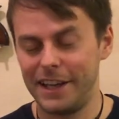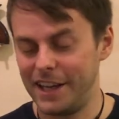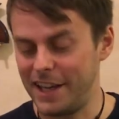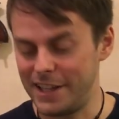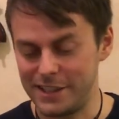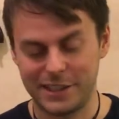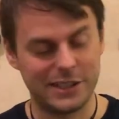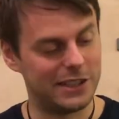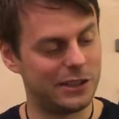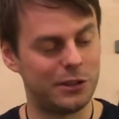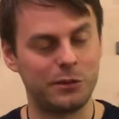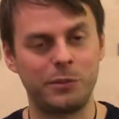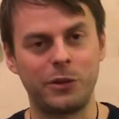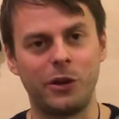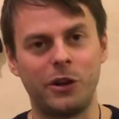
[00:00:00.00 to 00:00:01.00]
It's
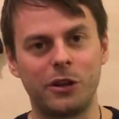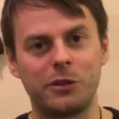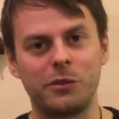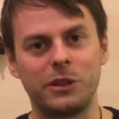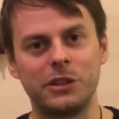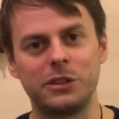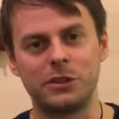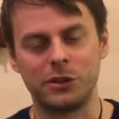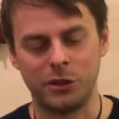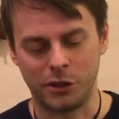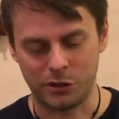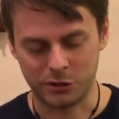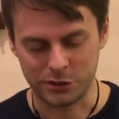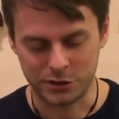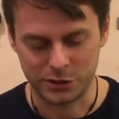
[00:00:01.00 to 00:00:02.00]
super awkward to
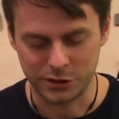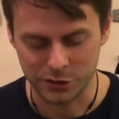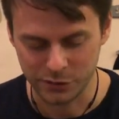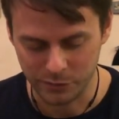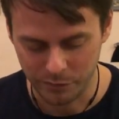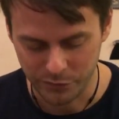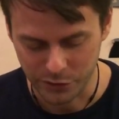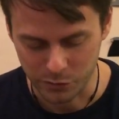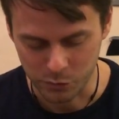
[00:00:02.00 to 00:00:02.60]
hold the